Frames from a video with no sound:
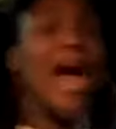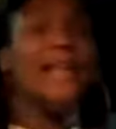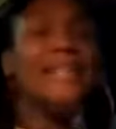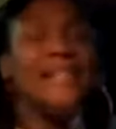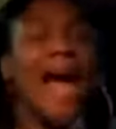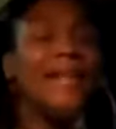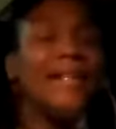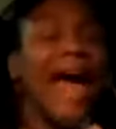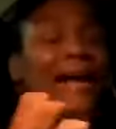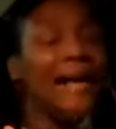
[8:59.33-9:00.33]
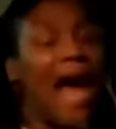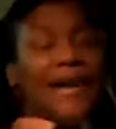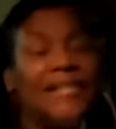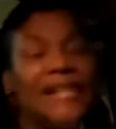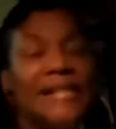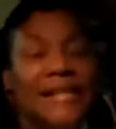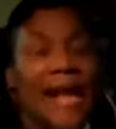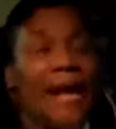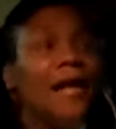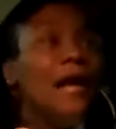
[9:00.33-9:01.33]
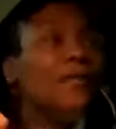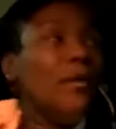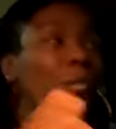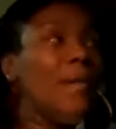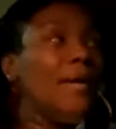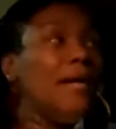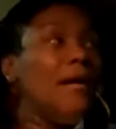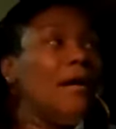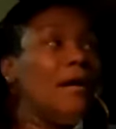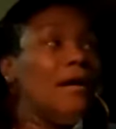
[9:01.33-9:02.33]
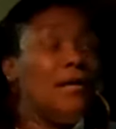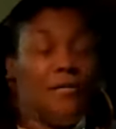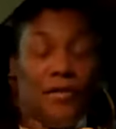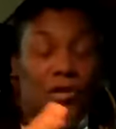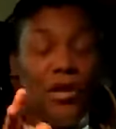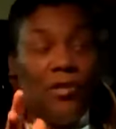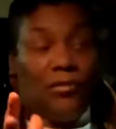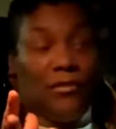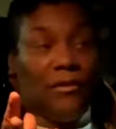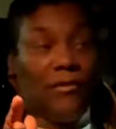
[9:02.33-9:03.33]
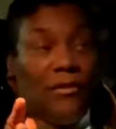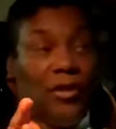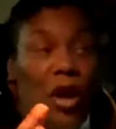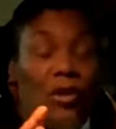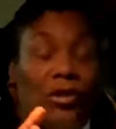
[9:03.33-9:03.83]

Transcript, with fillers: only, I, I can honestly me? saying the women, uh, uh, you know, the, the the uh,